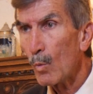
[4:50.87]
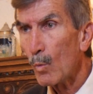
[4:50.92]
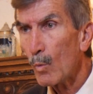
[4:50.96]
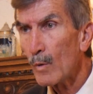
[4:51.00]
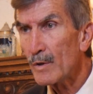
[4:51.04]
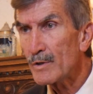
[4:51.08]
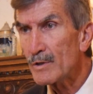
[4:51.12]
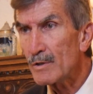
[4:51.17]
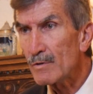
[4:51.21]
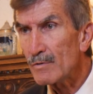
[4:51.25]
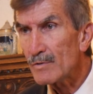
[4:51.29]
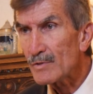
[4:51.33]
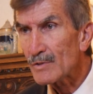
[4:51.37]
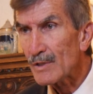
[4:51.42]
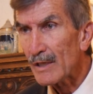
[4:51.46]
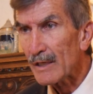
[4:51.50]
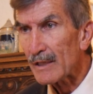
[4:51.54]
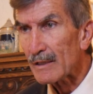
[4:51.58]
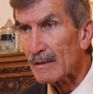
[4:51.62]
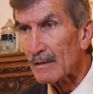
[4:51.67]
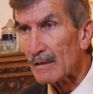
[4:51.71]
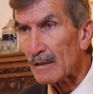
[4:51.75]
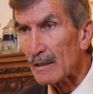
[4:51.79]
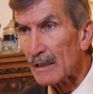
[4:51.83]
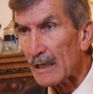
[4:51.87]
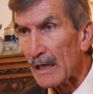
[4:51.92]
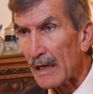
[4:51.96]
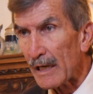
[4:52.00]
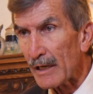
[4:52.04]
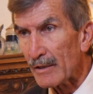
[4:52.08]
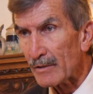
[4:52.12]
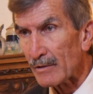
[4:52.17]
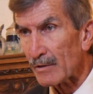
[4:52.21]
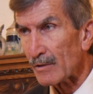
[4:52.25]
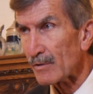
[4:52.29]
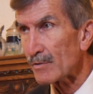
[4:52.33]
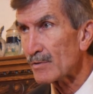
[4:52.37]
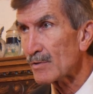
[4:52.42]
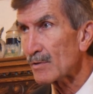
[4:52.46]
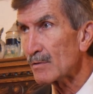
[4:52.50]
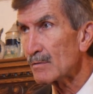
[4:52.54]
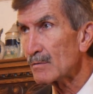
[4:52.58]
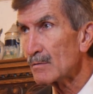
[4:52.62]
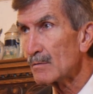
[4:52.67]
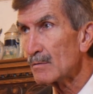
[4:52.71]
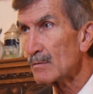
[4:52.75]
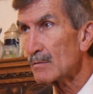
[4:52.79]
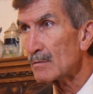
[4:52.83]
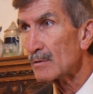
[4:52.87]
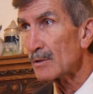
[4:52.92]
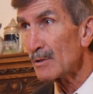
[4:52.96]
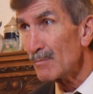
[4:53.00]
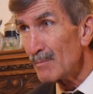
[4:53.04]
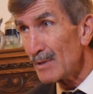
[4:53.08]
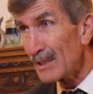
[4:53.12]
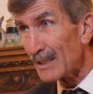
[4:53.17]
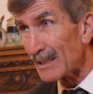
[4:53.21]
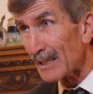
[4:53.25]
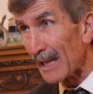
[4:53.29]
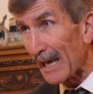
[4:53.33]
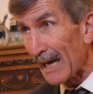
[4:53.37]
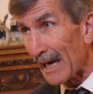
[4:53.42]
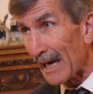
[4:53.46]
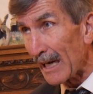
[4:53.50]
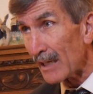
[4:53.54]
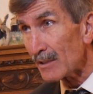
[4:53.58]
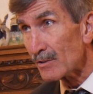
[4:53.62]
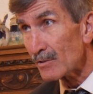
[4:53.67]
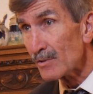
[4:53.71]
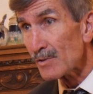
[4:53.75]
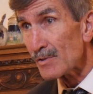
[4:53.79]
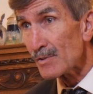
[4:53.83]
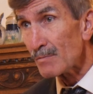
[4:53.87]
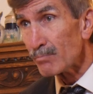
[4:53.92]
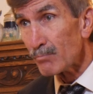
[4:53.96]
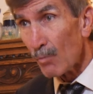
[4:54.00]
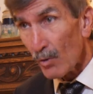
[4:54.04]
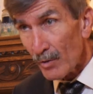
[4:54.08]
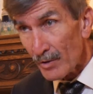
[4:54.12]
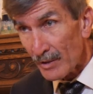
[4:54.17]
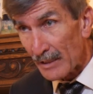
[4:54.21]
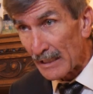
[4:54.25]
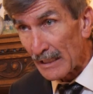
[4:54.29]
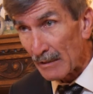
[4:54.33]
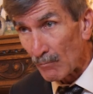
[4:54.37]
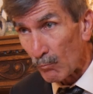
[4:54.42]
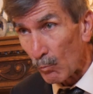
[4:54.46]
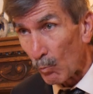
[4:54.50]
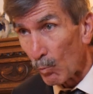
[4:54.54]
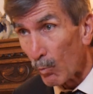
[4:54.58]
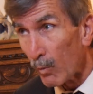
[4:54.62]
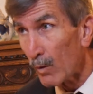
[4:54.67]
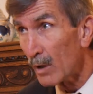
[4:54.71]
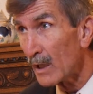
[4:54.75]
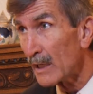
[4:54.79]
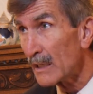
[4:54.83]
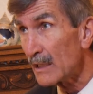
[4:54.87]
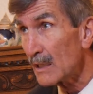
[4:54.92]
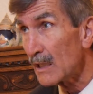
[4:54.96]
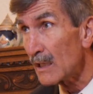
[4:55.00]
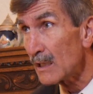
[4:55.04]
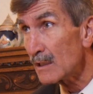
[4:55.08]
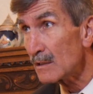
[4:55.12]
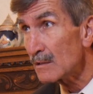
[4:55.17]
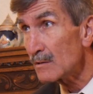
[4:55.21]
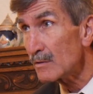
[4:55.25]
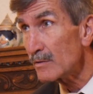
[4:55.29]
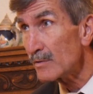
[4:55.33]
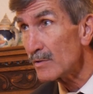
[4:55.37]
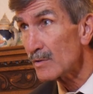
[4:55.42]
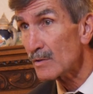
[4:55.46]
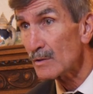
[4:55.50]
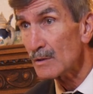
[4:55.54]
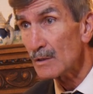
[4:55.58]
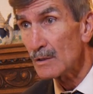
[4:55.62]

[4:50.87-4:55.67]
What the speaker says: When you say others, you mean others more than one others?